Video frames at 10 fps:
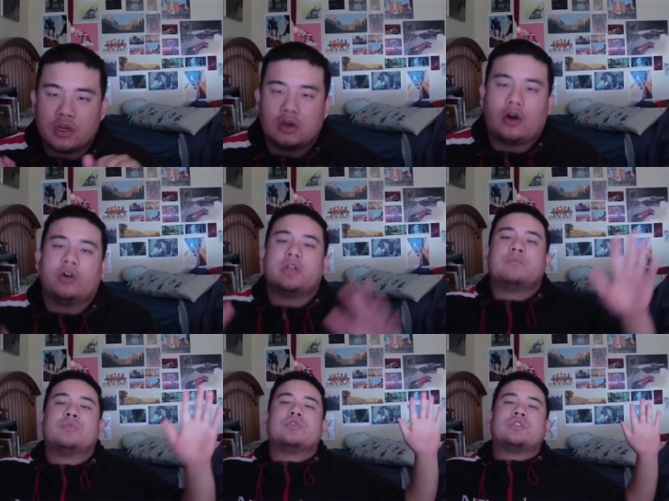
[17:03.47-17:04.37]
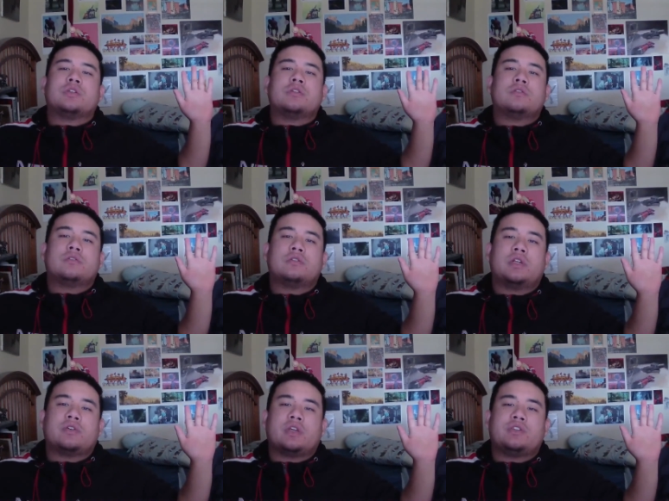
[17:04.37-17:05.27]
All that bullshit, and
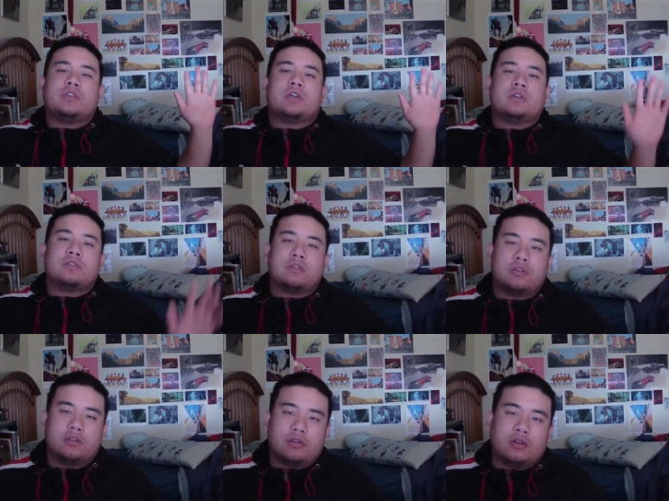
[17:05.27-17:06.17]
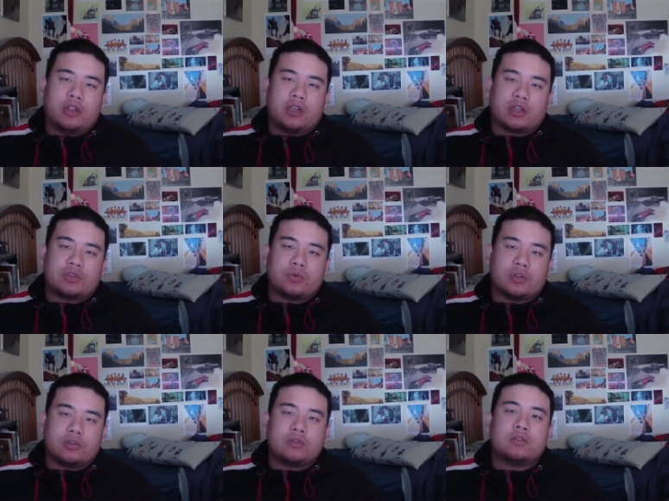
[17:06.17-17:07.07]
I'll catch you guys on the next one.
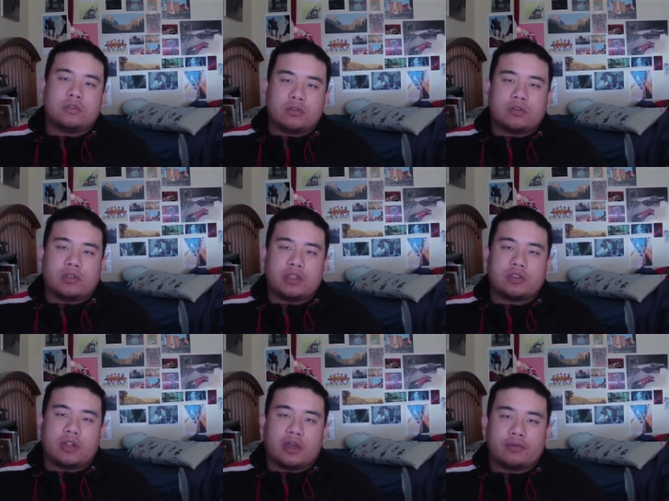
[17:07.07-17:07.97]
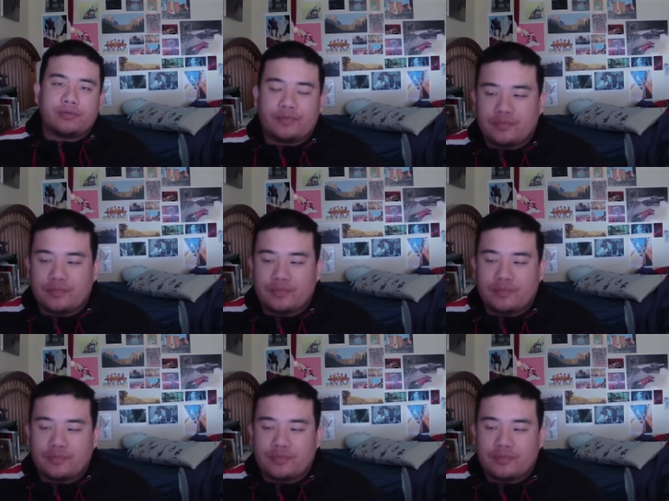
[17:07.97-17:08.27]
Thanks a lot.